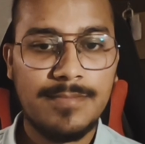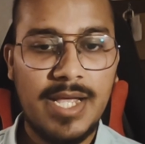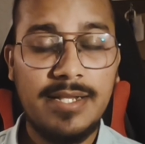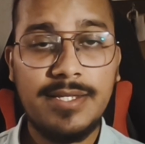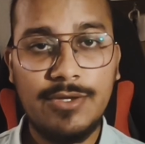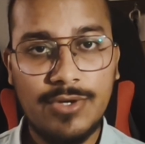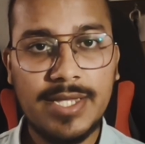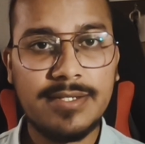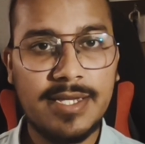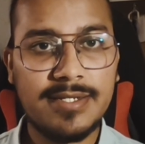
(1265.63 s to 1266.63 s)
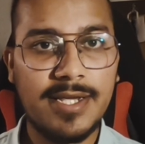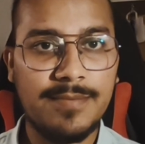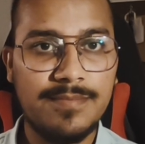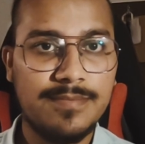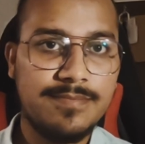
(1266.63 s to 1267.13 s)
I'll see you guys next
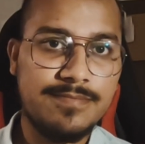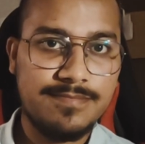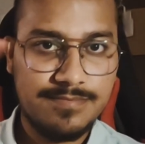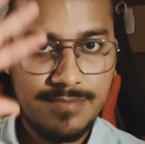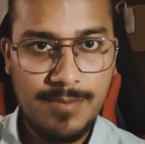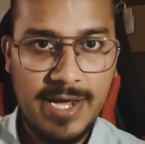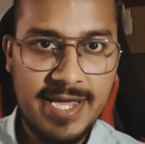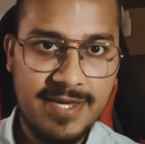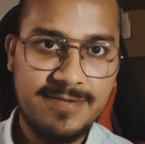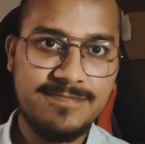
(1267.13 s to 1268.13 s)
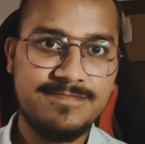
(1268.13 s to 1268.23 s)
time. Bye bye.